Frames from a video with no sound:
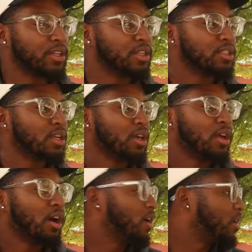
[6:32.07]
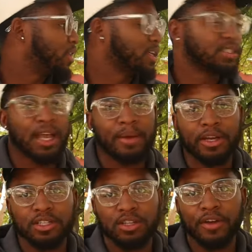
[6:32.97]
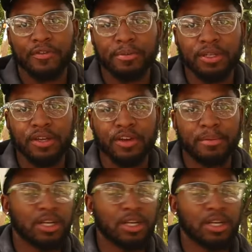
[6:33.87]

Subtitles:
hoodies. They say, I'm not sorry for believing in